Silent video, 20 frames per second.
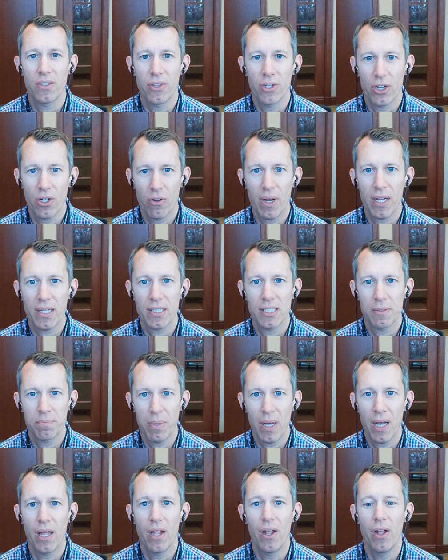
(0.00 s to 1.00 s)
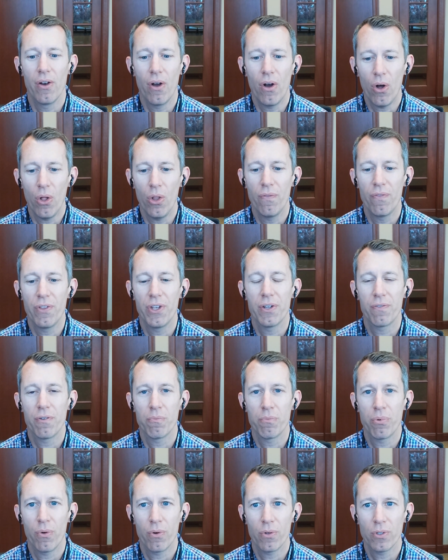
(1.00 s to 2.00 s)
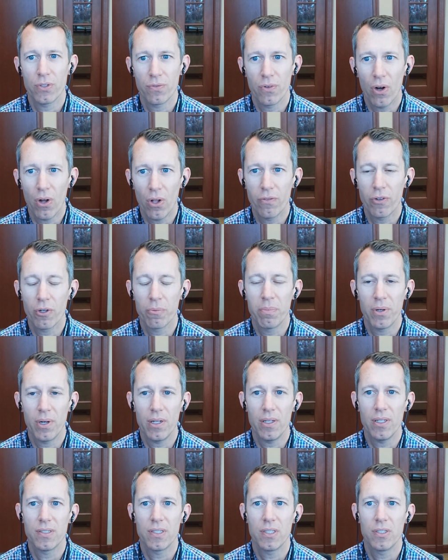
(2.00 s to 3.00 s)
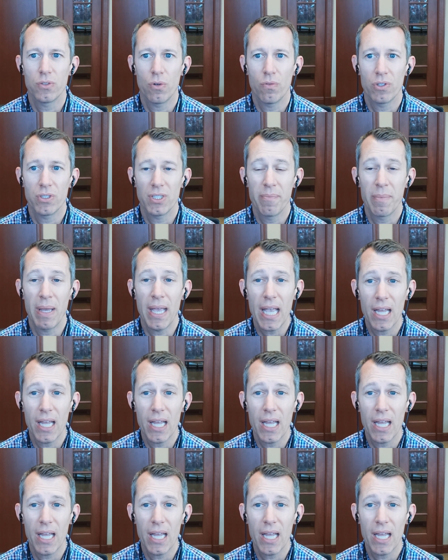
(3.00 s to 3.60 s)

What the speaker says: to the correct spot on all of the different portals for all of your policies over time.